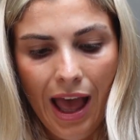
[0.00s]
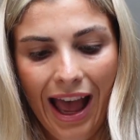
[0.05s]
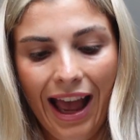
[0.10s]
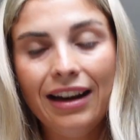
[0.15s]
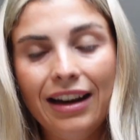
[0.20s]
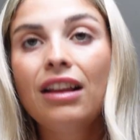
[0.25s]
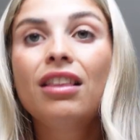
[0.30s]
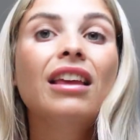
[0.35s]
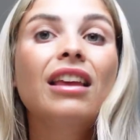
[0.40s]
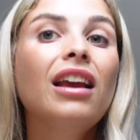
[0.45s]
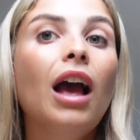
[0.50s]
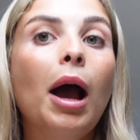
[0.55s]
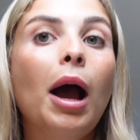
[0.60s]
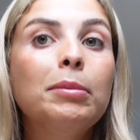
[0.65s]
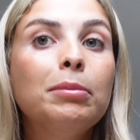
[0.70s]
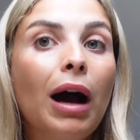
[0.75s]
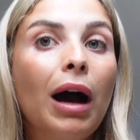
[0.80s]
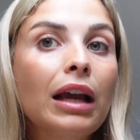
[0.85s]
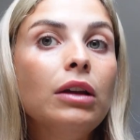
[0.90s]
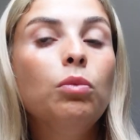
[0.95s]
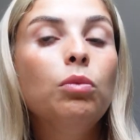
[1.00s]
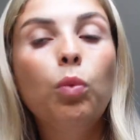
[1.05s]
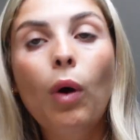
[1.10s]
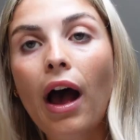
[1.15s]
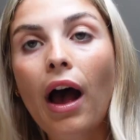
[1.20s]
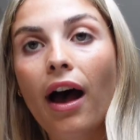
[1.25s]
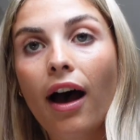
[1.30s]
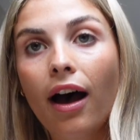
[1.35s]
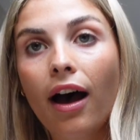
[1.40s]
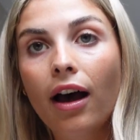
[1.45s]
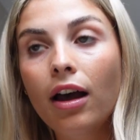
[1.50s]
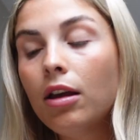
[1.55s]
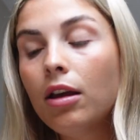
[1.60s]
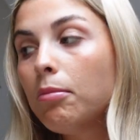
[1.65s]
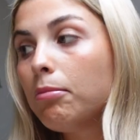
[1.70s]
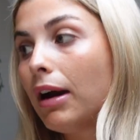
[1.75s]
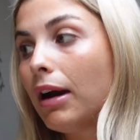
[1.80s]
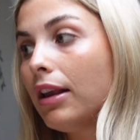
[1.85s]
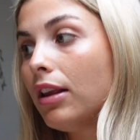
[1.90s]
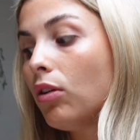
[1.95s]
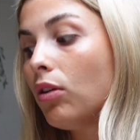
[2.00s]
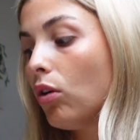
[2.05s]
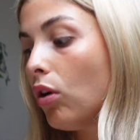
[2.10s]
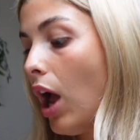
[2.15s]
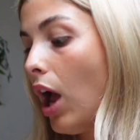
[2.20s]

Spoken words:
And I think I might wear my